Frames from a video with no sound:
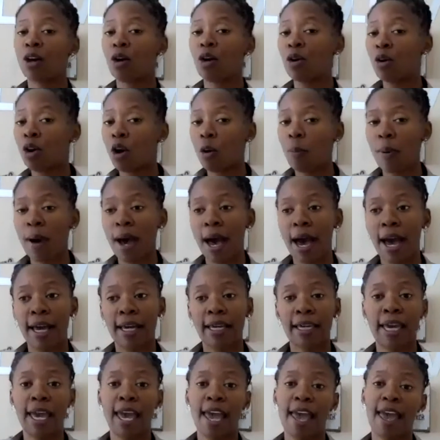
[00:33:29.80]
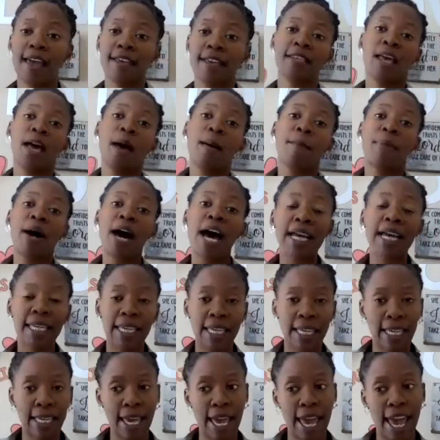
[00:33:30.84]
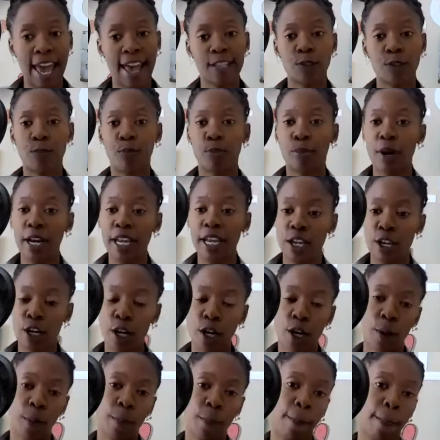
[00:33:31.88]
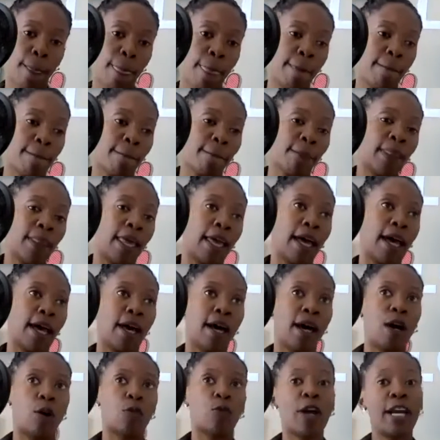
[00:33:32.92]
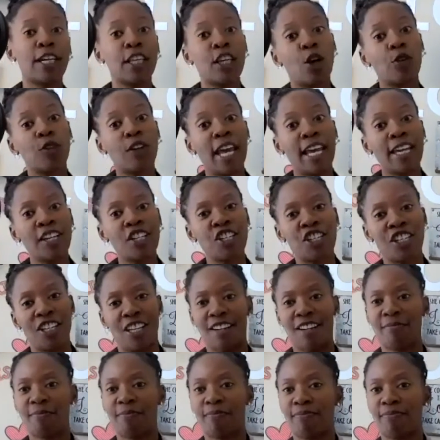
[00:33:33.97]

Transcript: Google Podcasts, Pocket Casts, Breaker, Radio Nation,